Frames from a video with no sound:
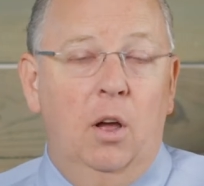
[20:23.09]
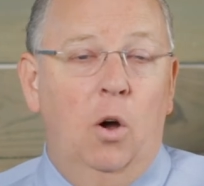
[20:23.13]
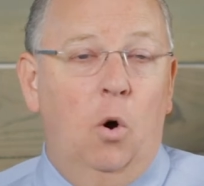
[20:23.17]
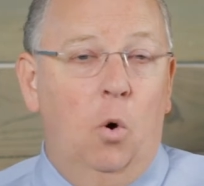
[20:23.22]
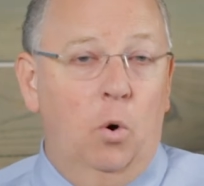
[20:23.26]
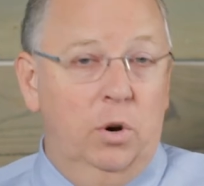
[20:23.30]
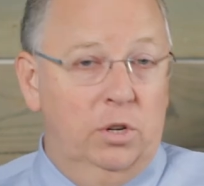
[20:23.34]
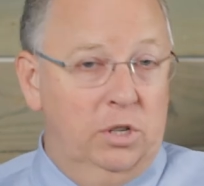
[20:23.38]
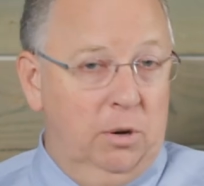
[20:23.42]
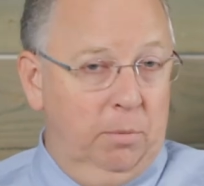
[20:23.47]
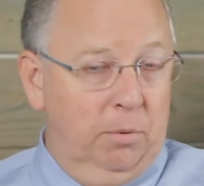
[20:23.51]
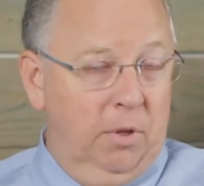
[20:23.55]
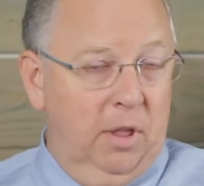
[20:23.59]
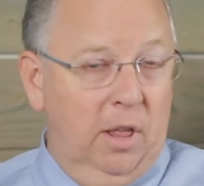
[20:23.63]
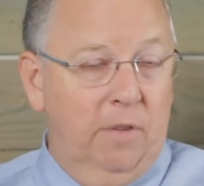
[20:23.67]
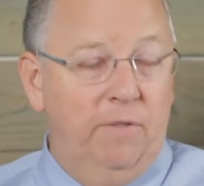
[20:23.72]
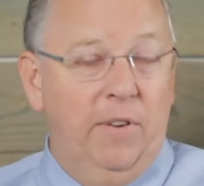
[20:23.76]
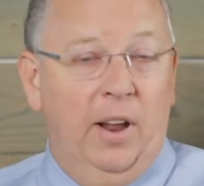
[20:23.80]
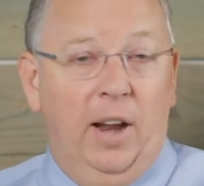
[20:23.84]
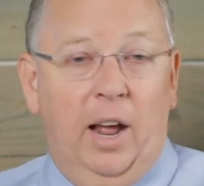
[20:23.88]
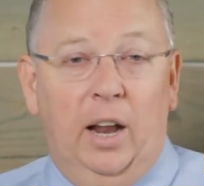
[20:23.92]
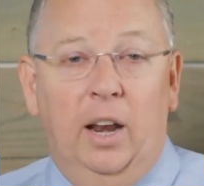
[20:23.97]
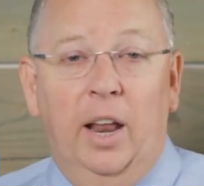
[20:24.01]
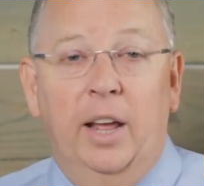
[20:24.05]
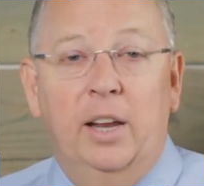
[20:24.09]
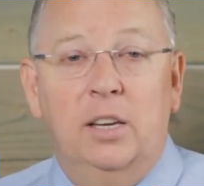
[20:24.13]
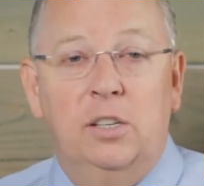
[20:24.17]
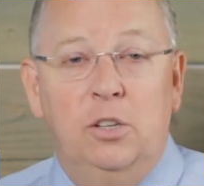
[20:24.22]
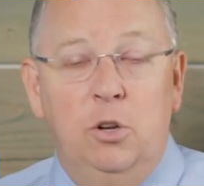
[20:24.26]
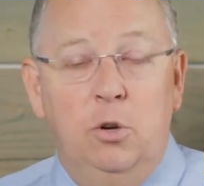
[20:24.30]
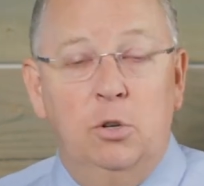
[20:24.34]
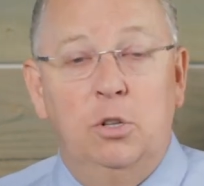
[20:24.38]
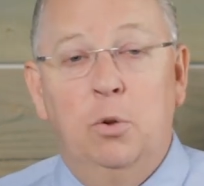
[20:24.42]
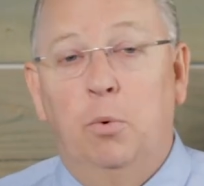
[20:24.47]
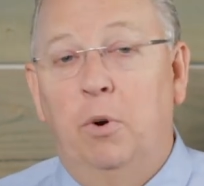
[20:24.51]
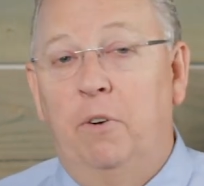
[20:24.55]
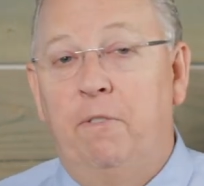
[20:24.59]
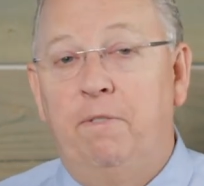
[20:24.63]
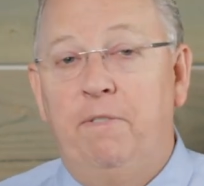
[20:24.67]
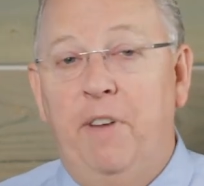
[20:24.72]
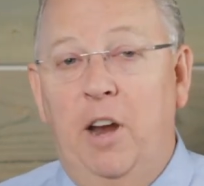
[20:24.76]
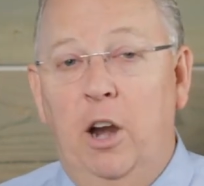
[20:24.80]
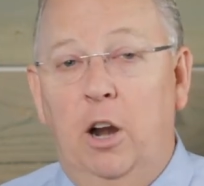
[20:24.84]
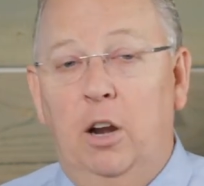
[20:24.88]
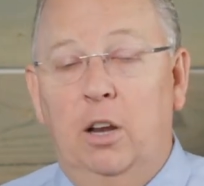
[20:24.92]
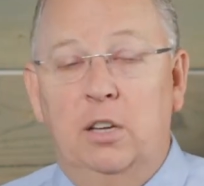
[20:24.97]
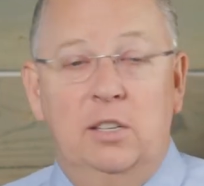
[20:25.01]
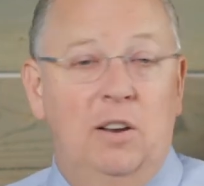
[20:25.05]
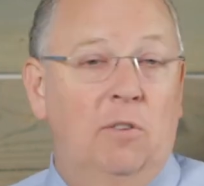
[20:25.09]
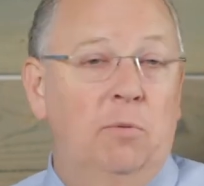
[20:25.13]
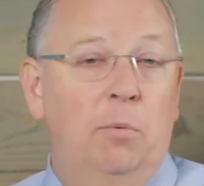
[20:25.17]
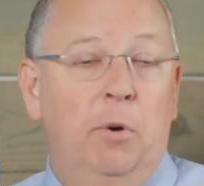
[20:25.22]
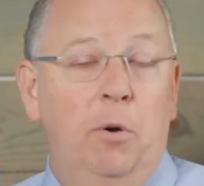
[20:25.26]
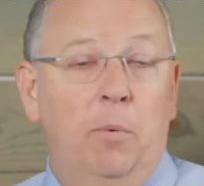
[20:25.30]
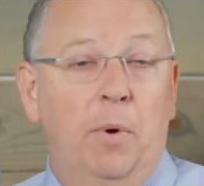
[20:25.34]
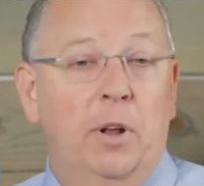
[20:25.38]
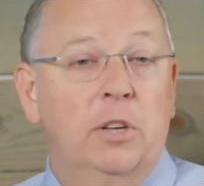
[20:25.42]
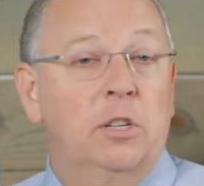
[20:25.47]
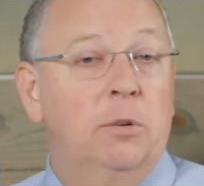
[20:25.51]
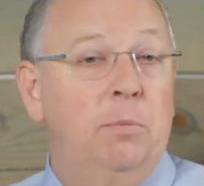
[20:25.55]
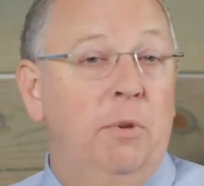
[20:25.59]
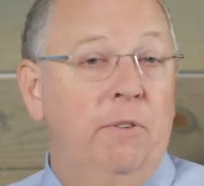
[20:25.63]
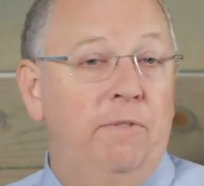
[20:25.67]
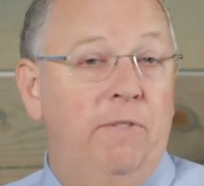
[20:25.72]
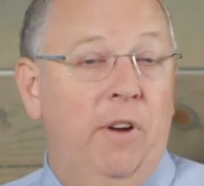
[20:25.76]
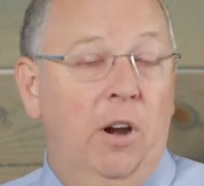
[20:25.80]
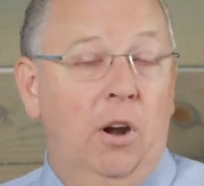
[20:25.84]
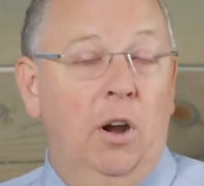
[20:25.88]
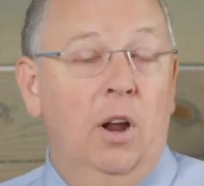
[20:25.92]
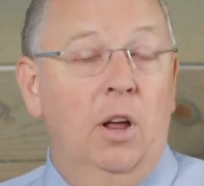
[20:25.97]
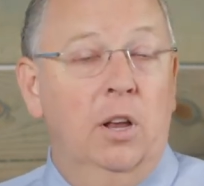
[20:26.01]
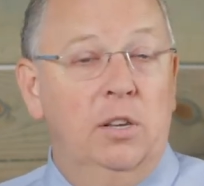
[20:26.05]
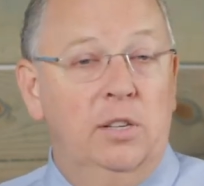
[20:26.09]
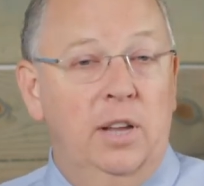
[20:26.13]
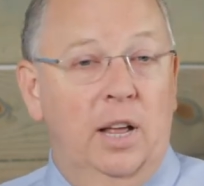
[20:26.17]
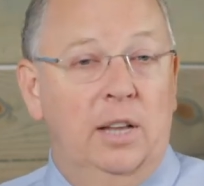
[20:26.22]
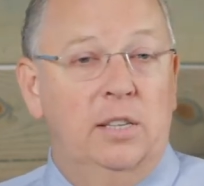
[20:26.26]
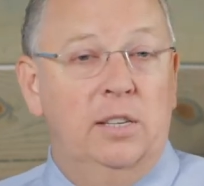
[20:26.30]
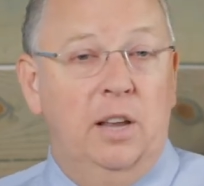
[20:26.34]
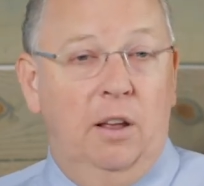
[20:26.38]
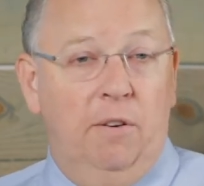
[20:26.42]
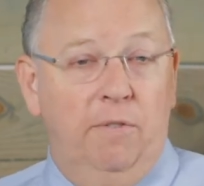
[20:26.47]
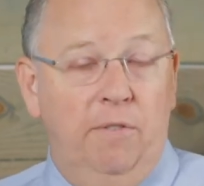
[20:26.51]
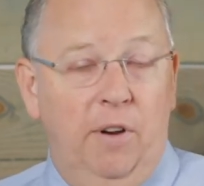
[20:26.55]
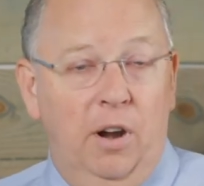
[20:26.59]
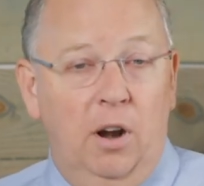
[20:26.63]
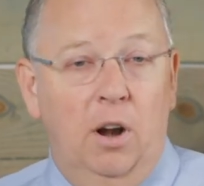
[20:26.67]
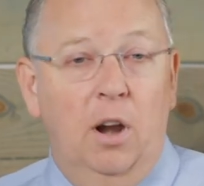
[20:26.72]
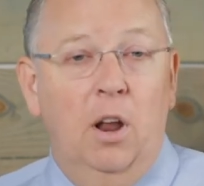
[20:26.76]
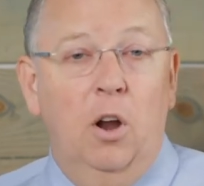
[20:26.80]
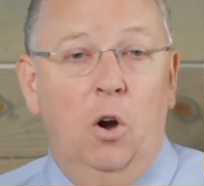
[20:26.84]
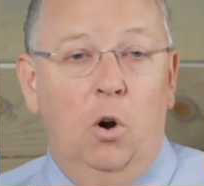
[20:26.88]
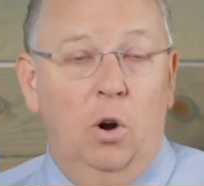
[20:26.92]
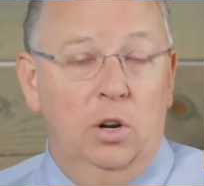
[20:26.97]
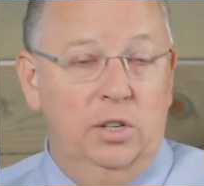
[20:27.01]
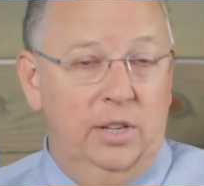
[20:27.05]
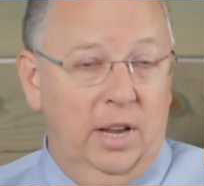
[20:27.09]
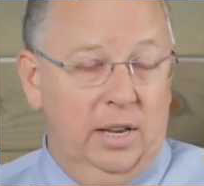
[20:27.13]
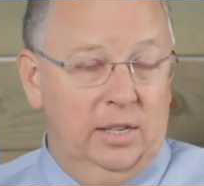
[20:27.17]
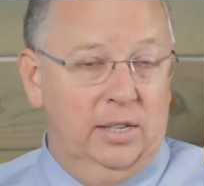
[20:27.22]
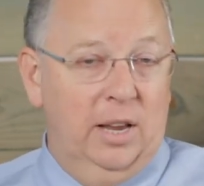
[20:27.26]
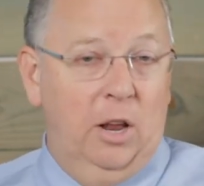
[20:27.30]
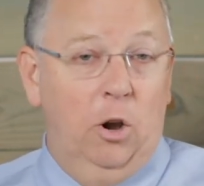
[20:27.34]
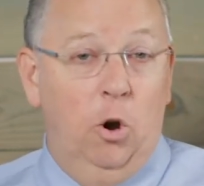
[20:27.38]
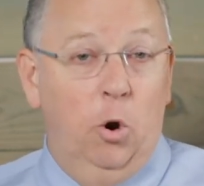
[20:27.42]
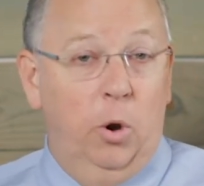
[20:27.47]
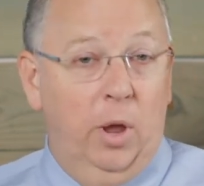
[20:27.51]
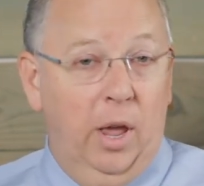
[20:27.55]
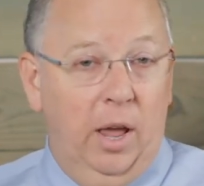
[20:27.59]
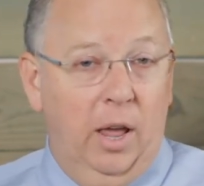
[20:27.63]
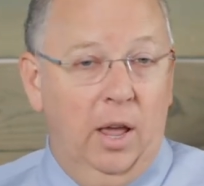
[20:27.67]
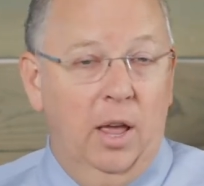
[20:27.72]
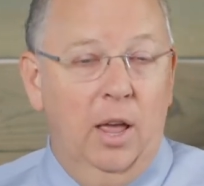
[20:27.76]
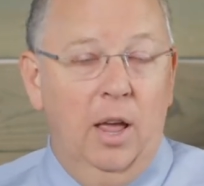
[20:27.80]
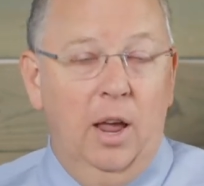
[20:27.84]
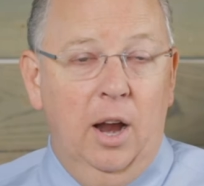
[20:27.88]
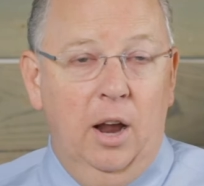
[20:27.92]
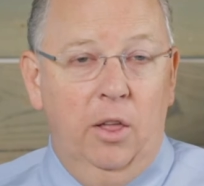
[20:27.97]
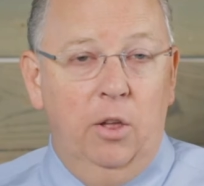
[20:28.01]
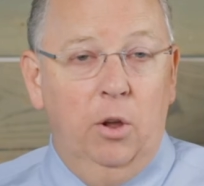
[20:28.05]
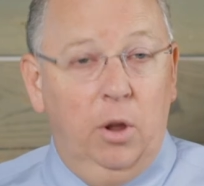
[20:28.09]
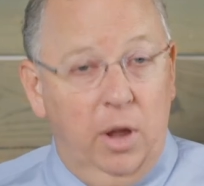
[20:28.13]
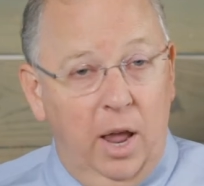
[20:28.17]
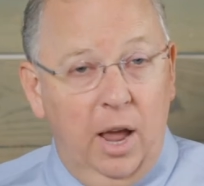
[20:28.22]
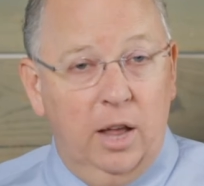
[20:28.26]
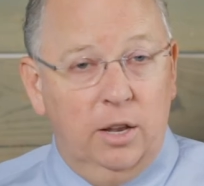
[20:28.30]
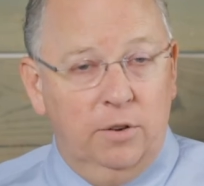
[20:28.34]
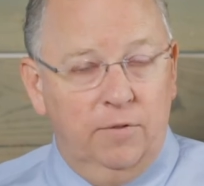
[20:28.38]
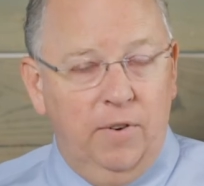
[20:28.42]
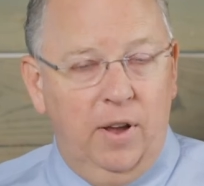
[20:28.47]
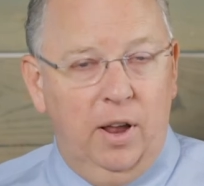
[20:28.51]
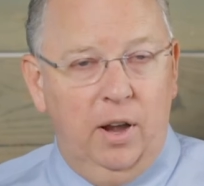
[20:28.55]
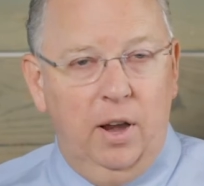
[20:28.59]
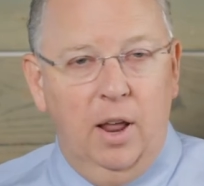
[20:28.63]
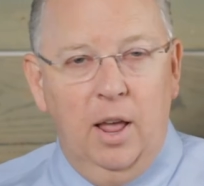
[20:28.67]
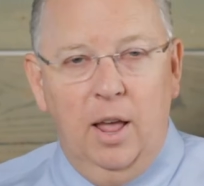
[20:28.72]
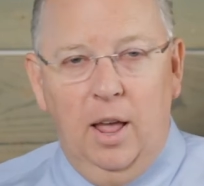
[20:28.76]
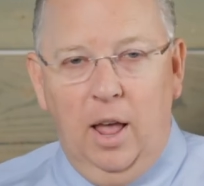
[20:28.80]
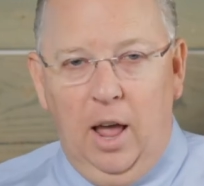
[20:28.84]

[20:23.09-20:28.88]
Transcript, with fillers: Or something like that. I like using the word fair because everybody wants to be fair. Does that sound fair? Or does that sound okay? they're like, yeah, it's fine.